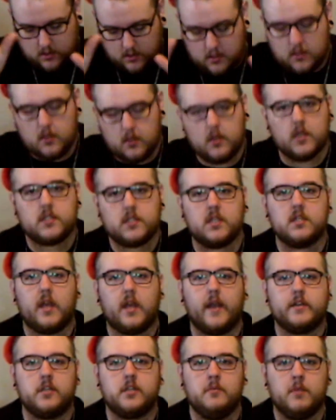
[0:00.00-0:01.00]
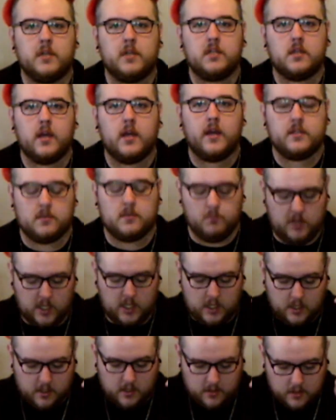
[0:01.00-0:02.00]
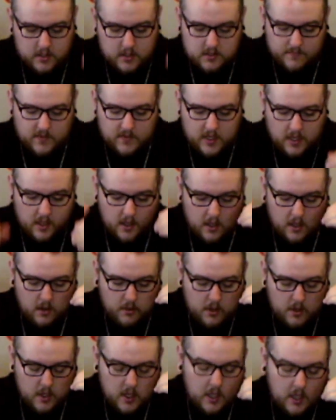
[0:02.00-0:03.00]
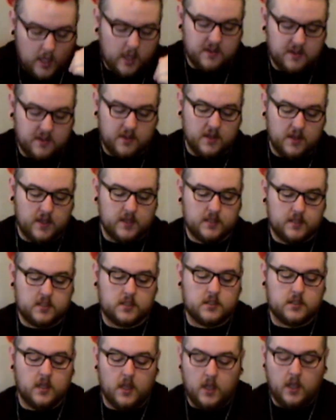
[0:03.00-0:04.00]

This has actually meant a lot to me. This video and this